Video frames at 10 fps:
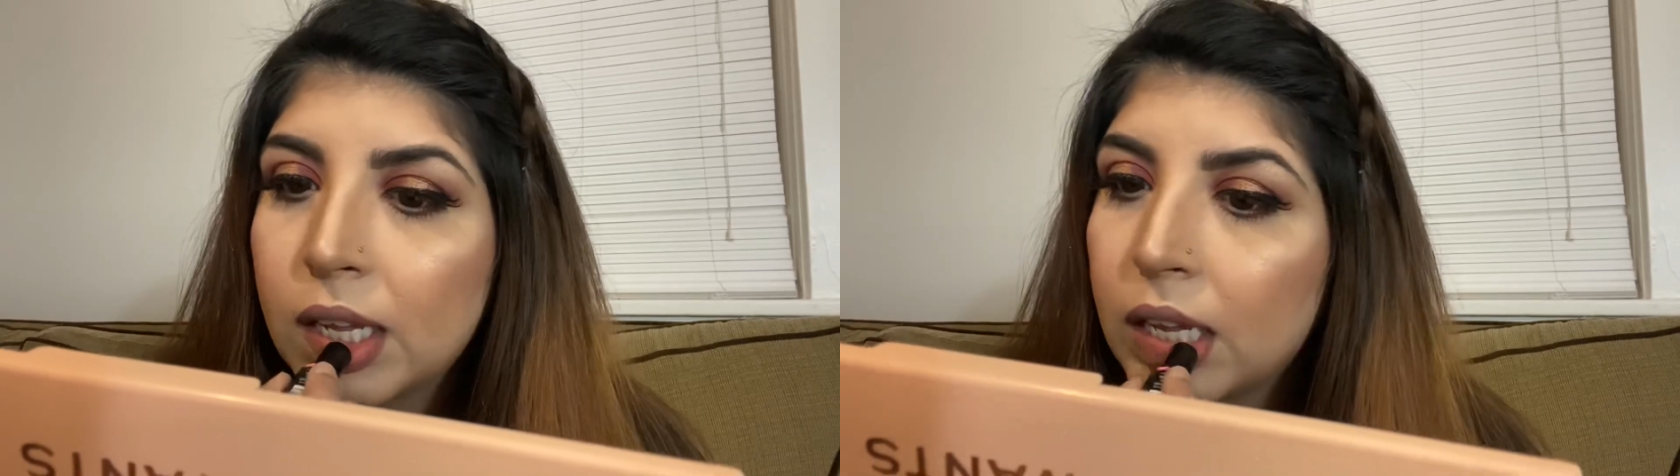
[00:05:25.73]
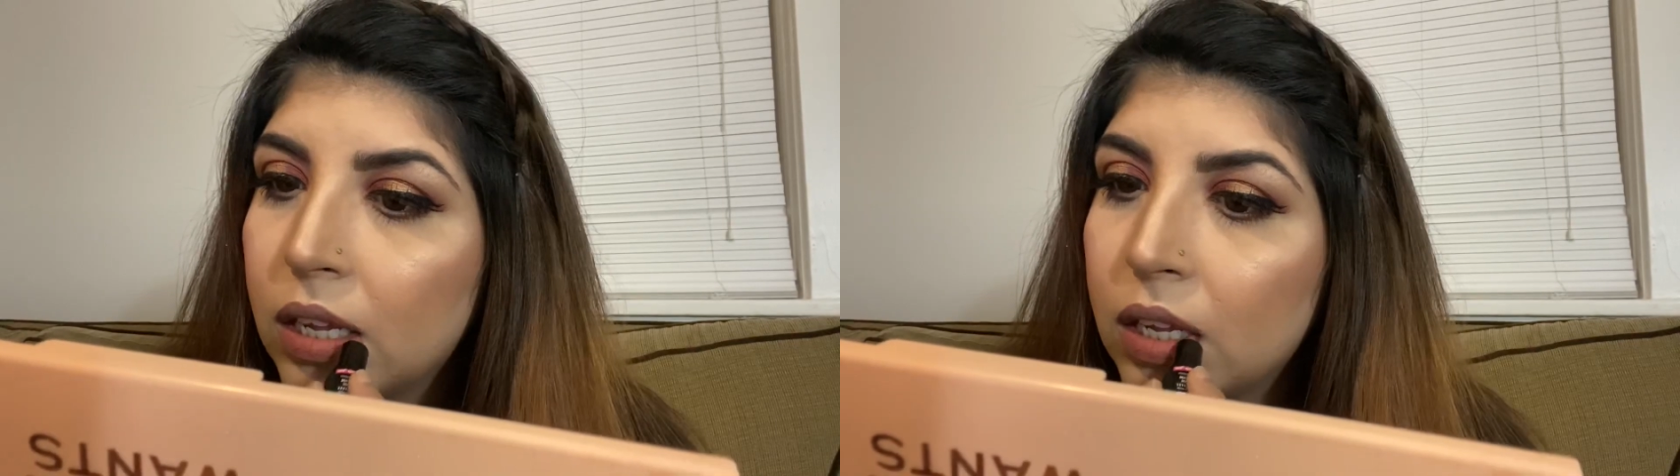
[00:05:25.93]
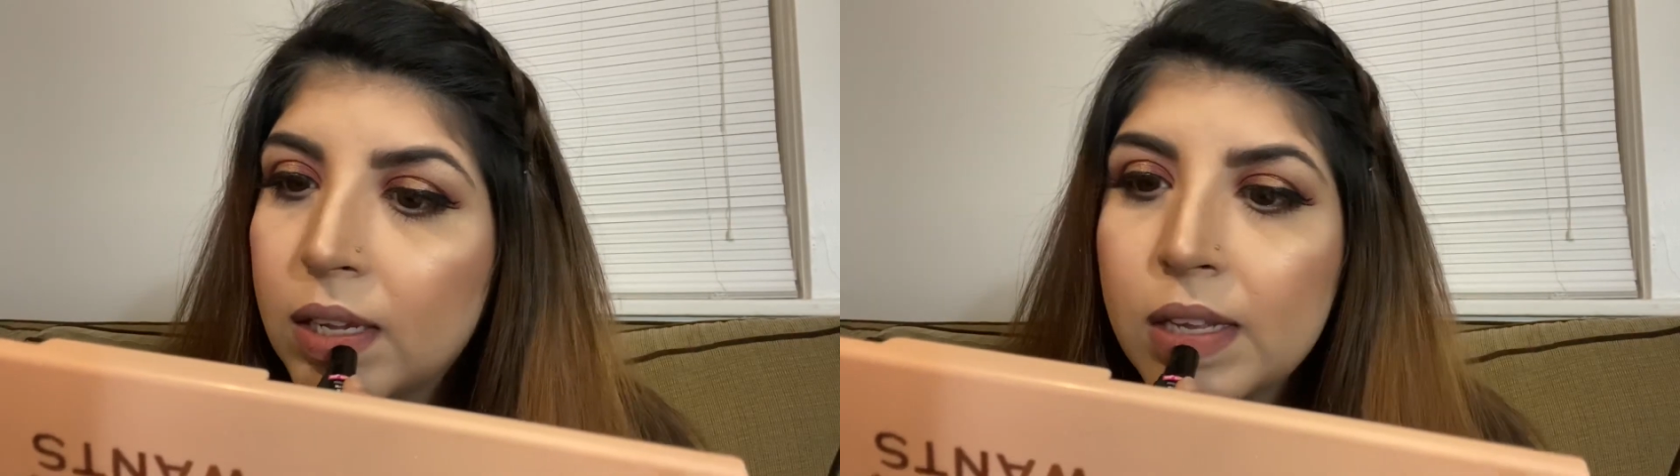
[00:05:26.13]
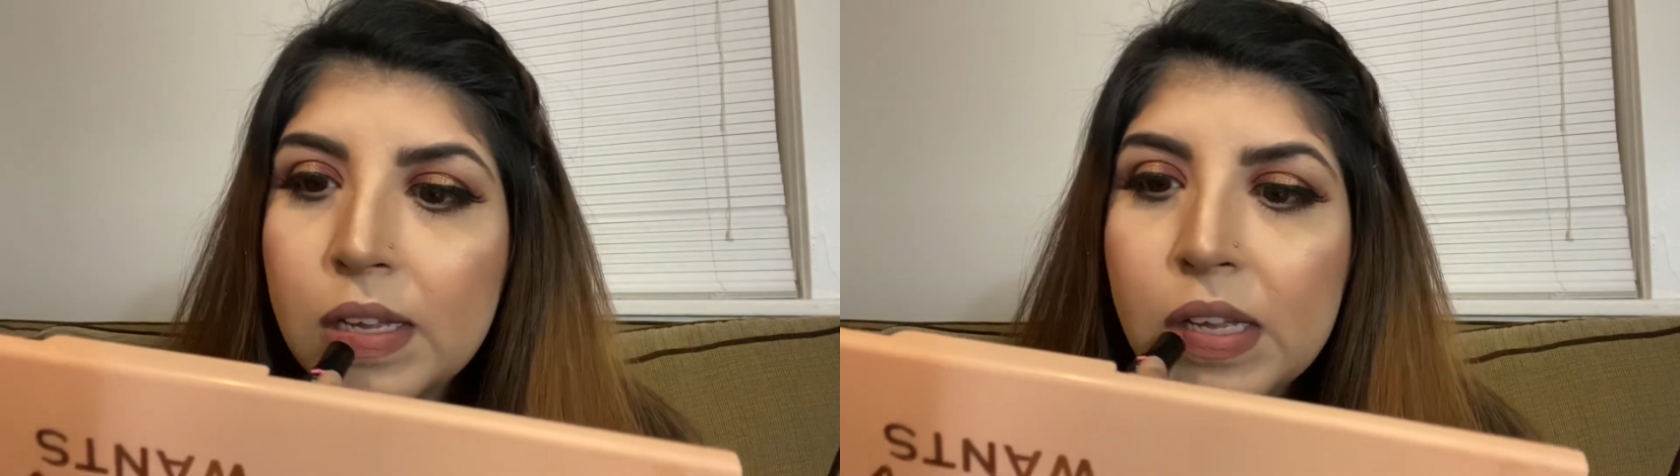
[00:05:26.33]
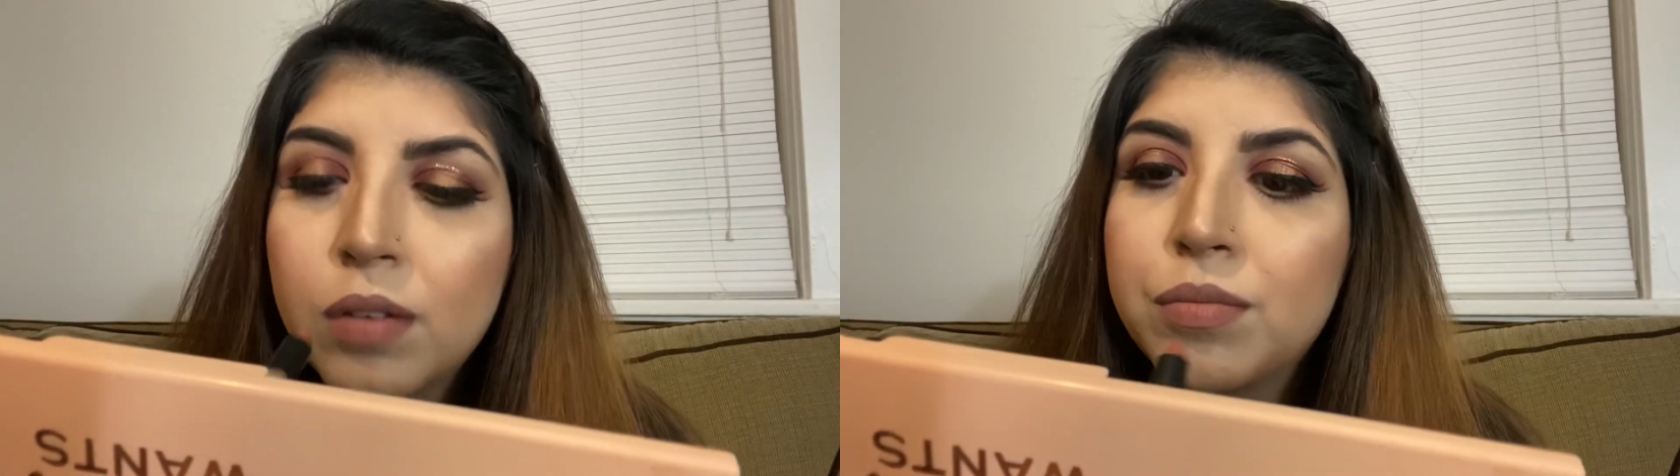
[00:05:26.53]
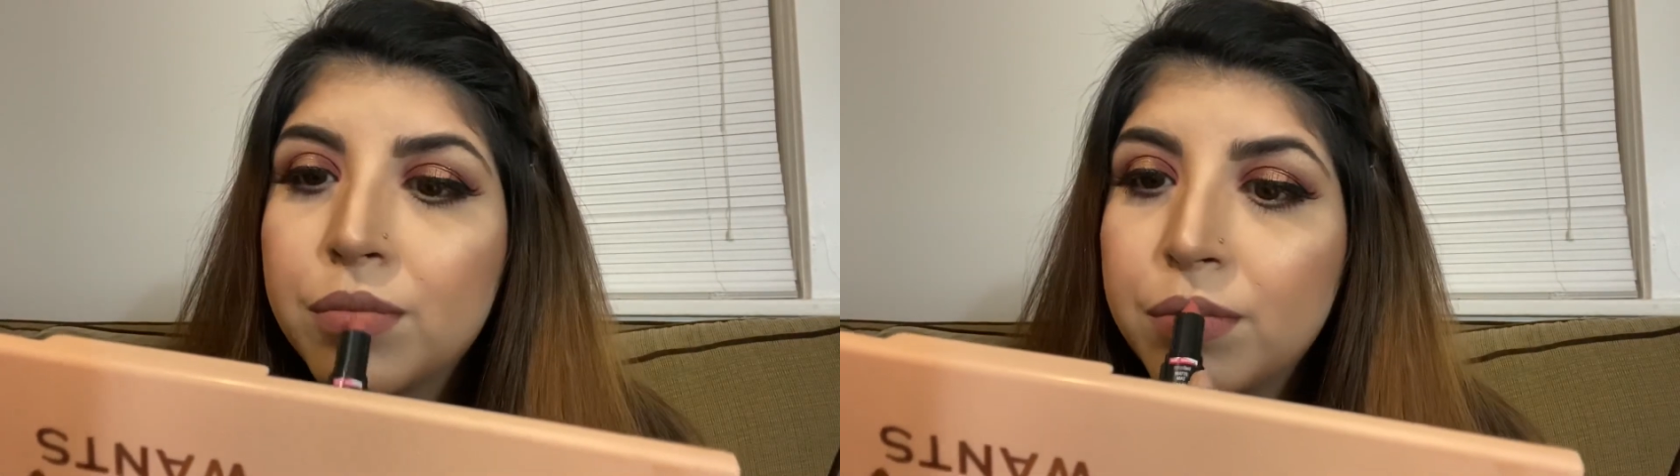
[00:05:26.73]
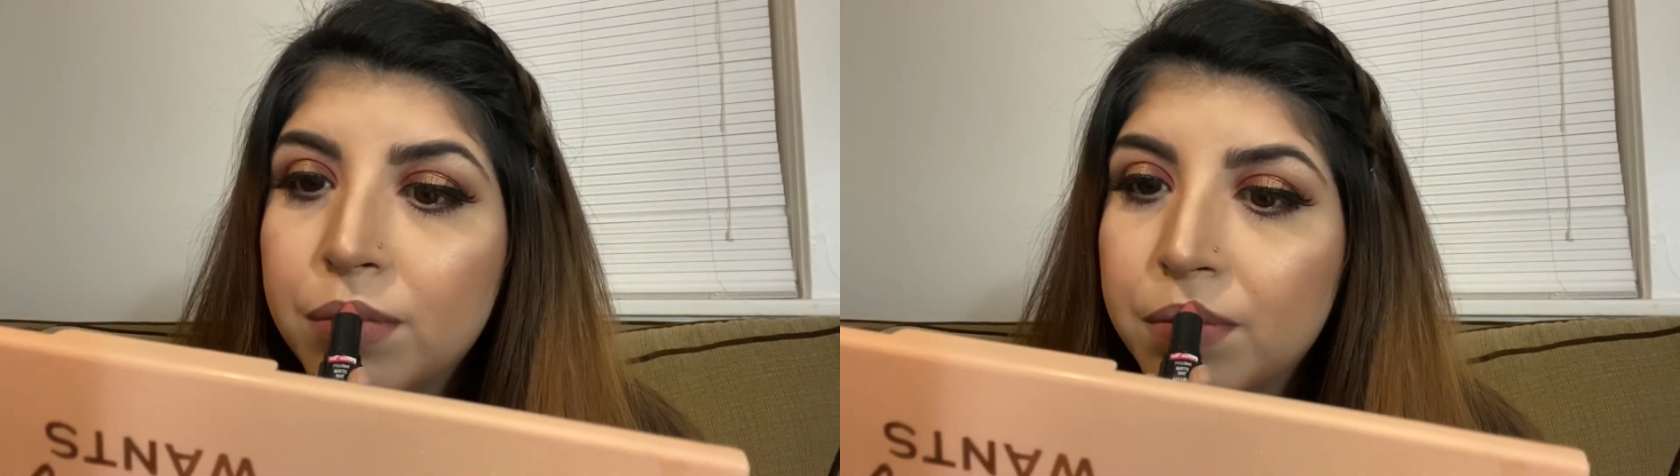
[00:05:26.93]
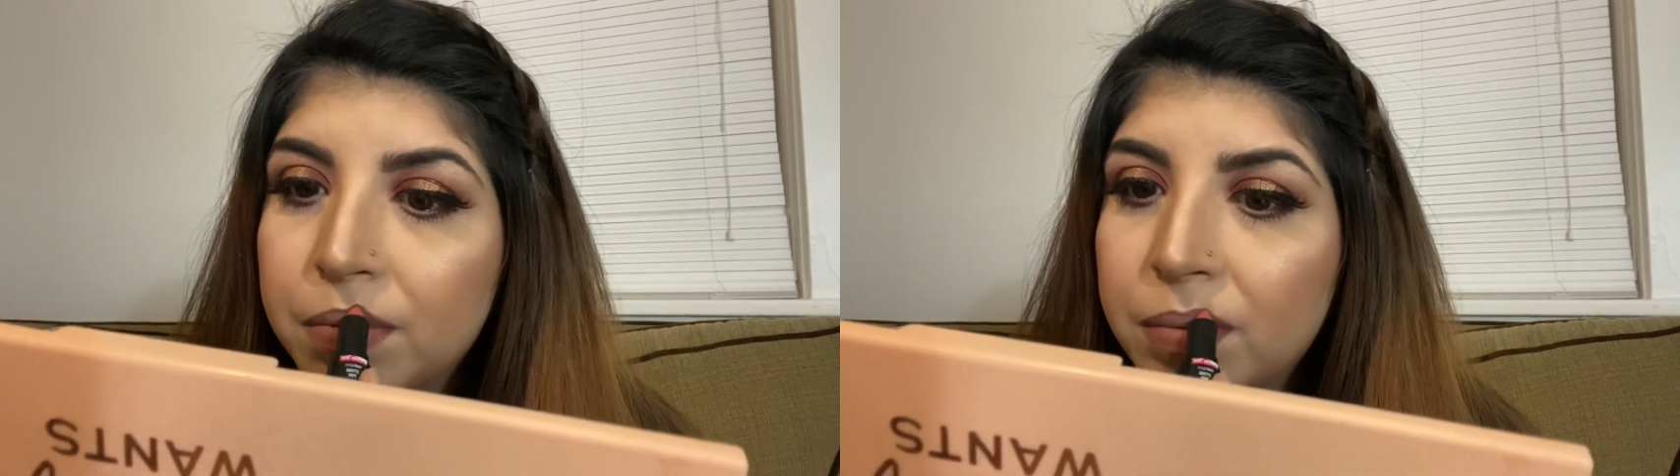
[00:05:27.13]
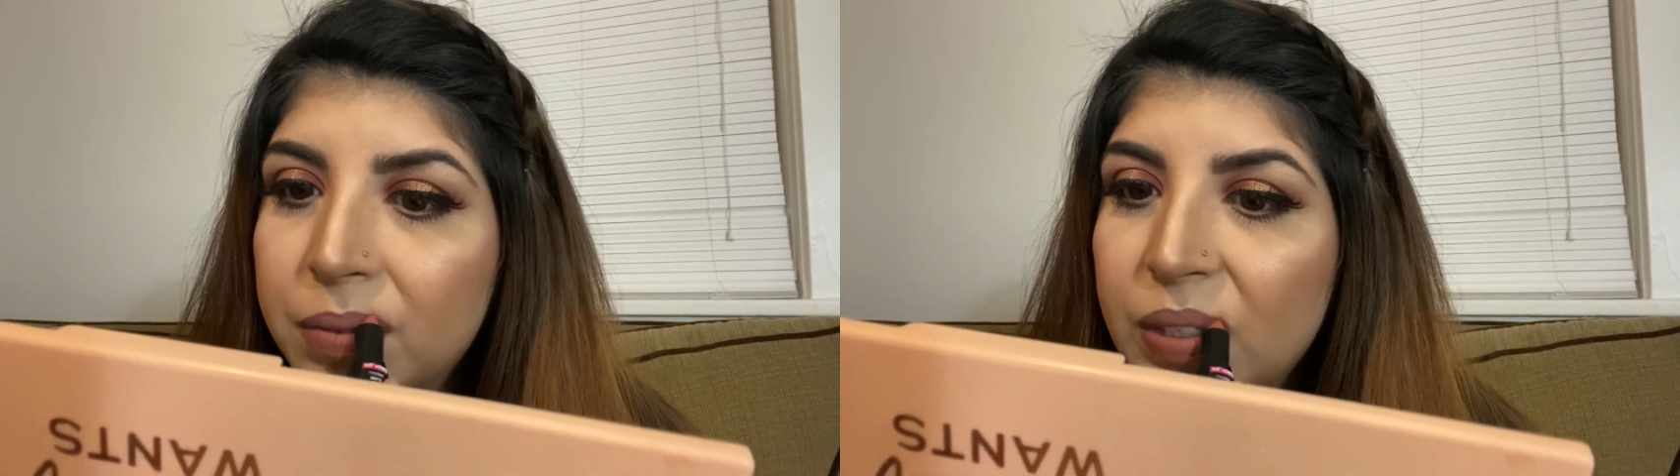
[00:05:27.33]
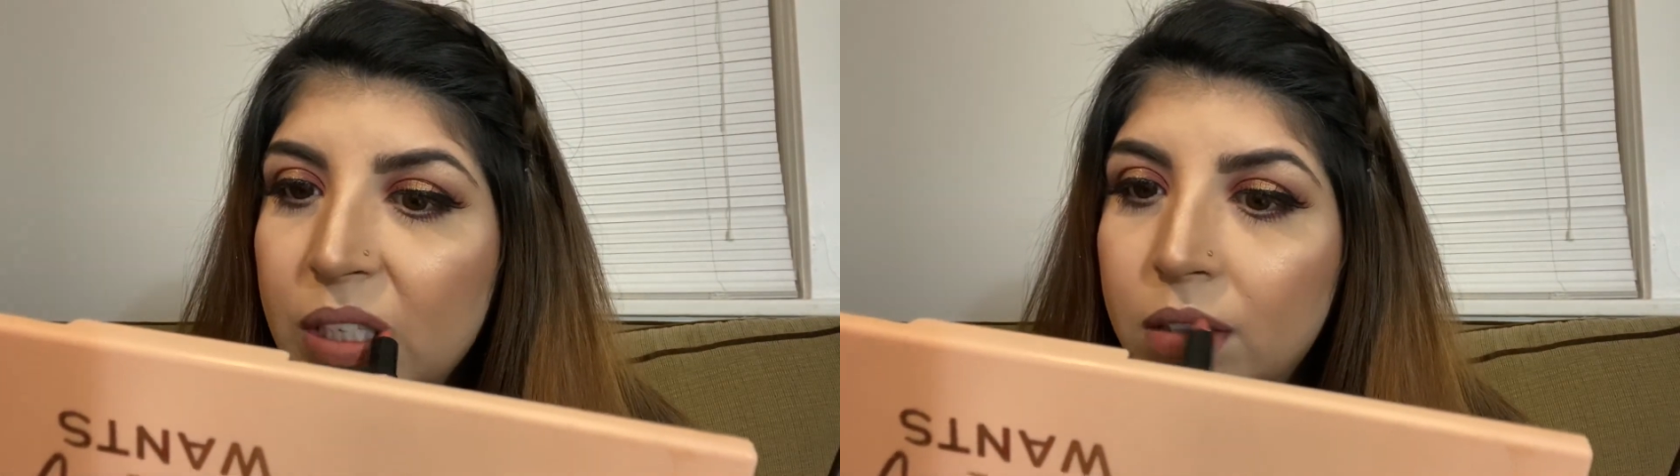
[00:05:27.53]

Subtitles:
I absolutely love it. It's so beautiful,